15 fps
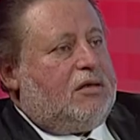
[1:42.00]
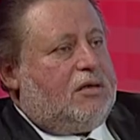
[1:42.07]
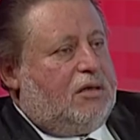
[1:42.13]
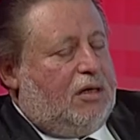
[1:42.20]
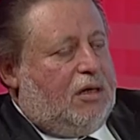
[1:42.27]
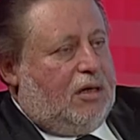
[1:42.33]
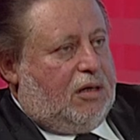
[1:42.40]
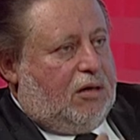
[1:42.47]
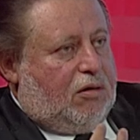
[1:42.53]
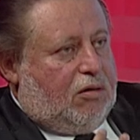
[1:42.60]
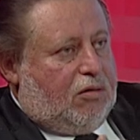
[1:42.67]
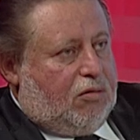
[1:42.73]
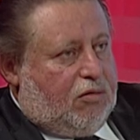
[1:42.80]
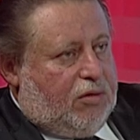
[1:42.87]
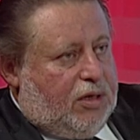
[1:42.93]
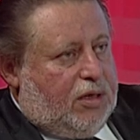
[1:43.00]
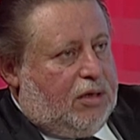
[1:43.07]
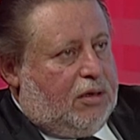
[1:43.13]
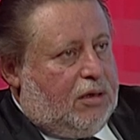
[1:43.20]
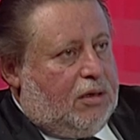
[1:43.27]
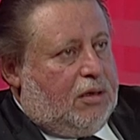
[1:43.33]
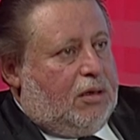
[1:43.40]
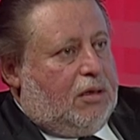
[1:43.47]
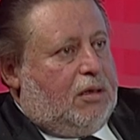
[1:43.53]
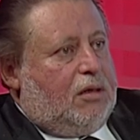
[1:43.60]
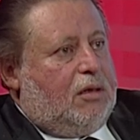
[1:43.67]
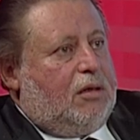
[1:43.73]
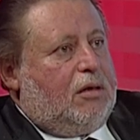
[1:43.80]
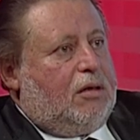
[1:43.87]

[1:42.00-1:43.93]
is still a long way uh,